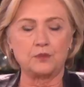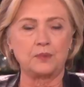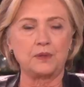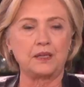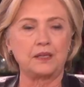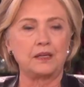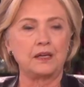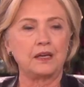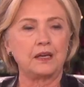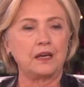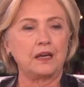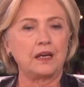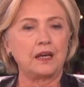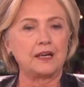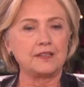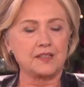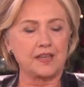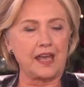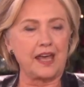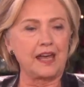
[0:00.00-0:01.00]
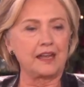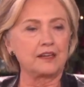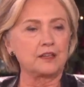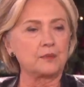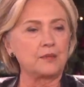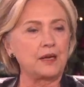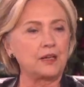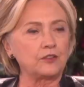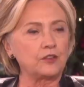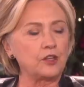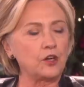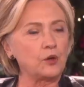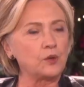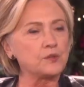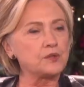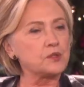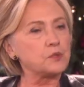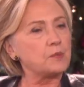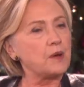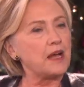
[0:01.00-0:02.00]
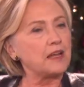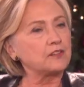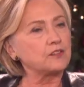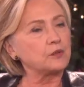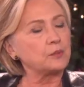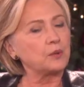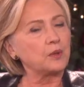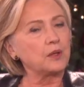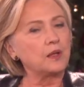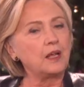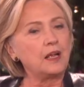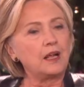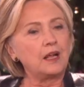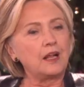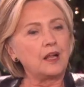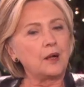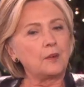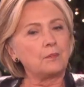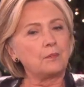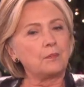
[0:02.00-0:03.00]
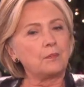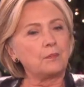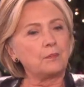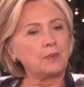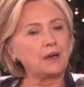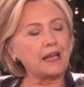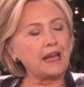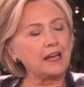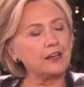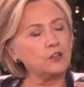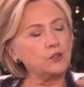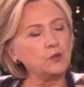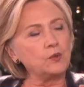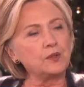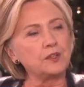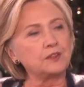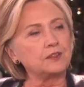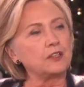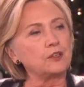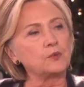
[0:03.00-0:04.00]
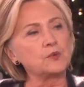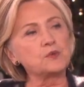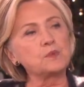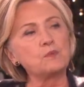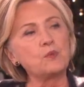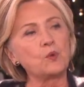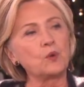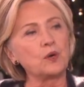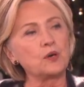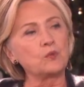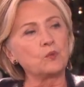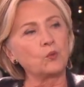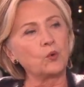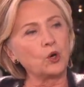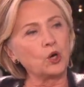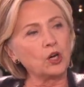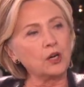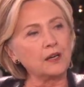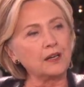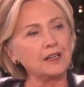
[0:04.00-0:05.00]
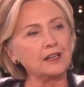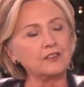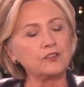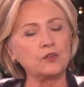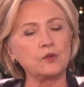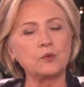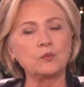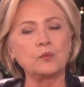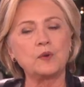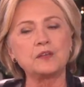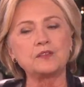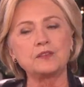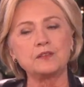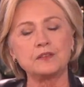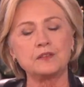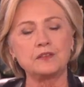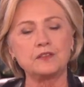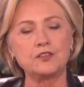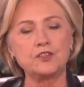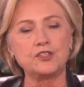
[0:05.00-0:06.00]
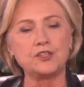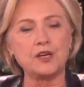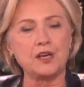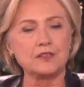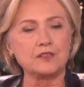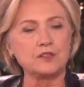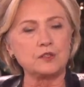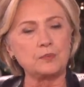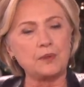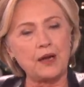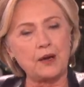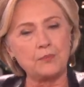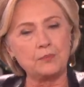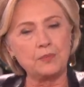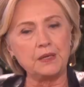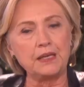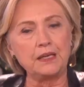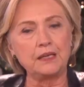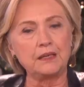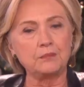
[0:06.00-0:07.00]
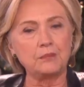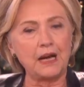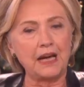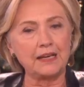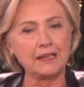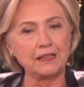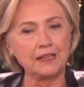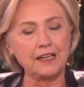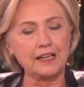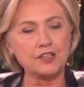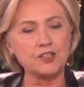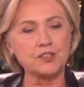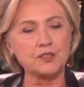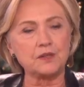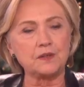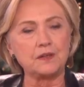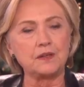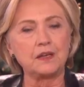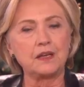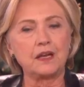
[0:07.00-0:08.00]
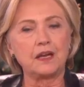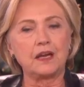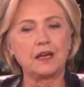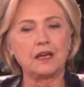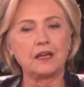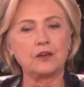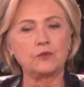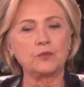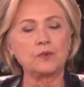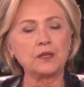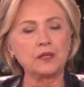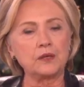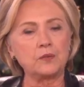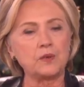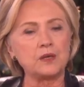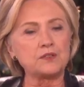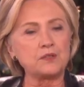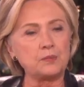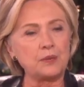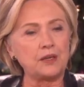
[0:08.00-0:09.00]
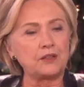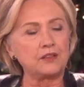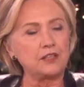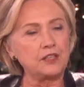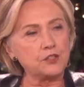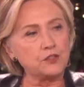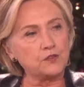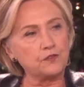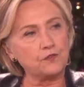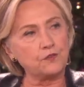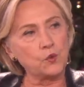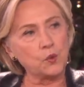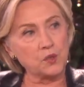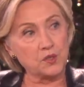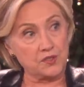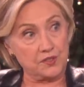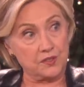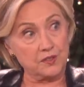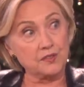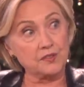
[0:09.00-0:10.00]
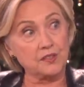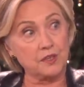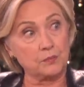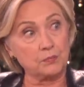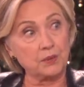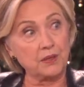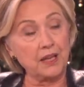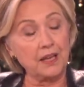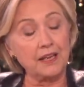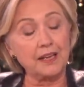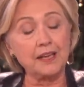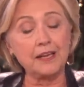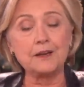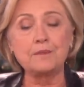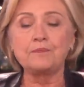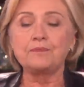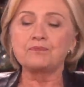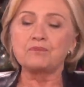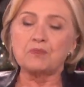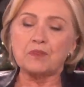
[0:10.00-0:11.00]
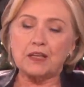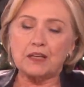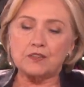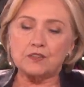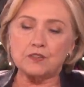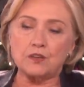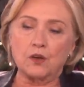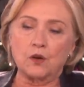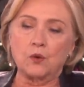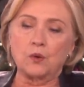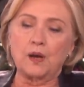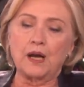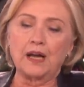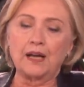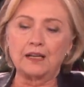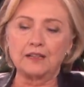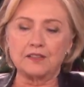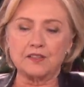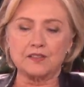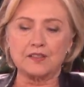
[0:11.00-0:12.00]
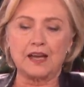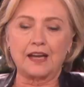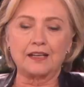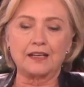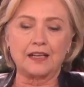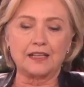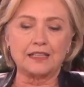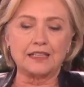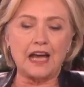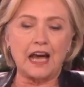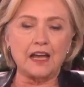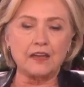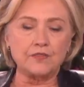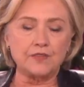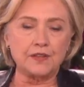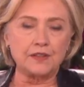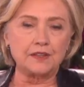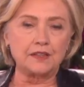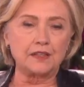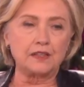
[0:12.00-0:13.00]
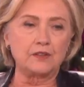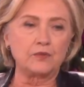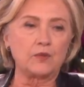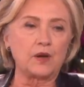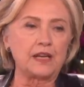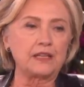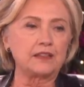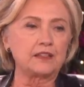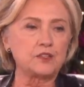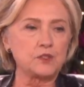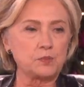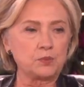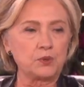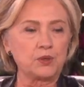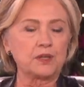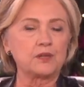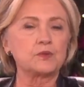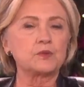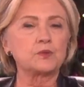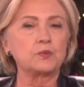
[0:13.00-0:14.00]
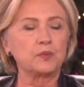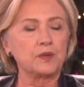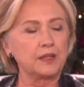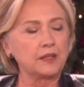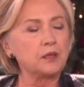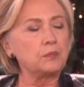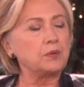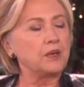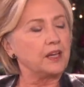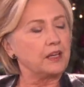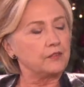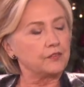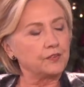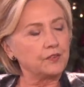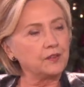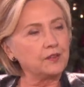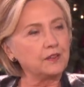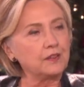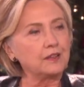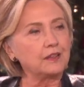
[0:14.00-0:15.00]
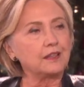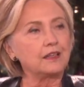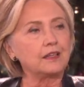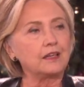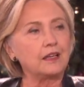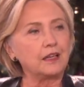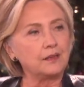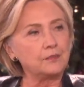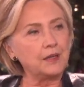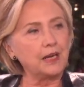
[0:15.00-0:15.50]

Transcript: to be as candid about those as possible. But I knew that there was more at work, and so it wasn't just about me and my election. It really was about these forces at play. So I decided I'd dive in and write this book. It was really painful. I